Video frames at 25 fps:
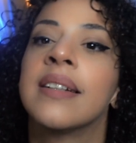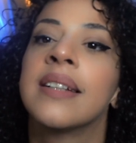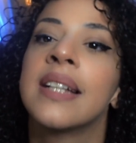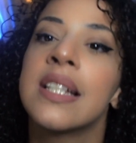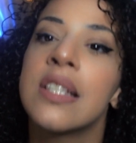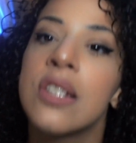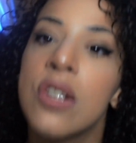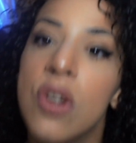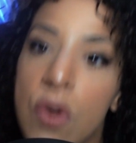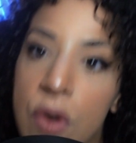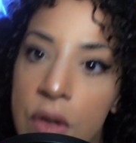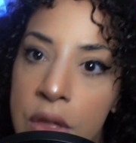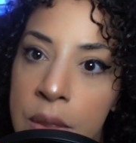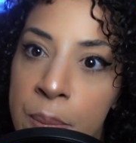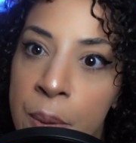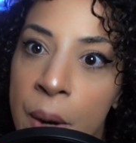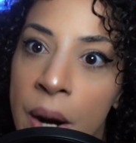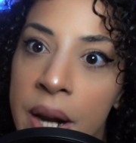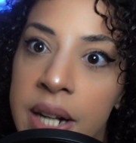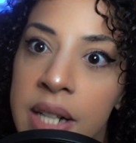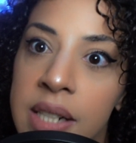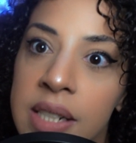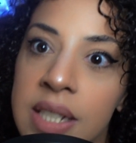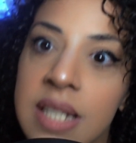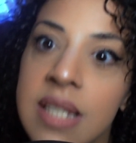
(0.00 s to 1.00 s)
Let's go to the
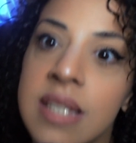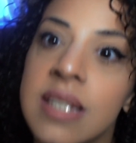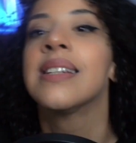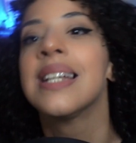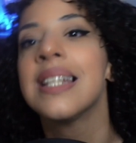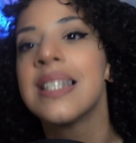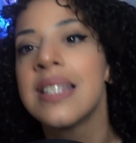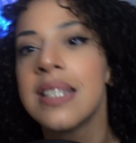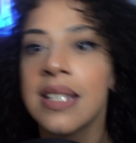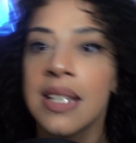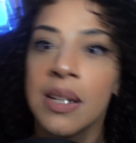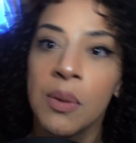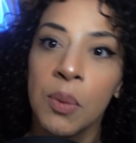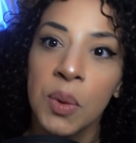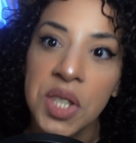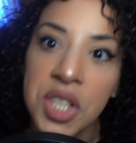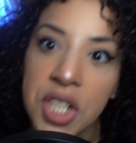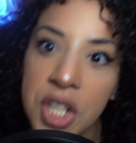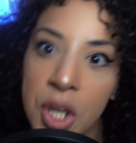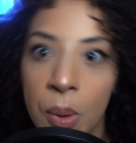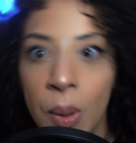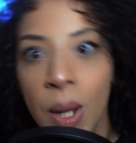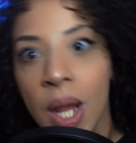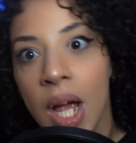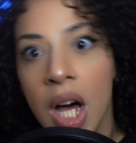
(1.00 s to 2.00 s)
product list. Let's see what's
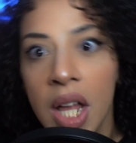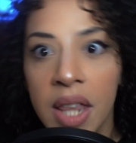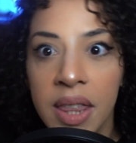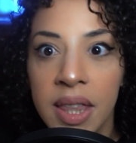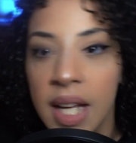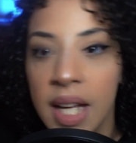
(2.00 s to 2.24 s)
going on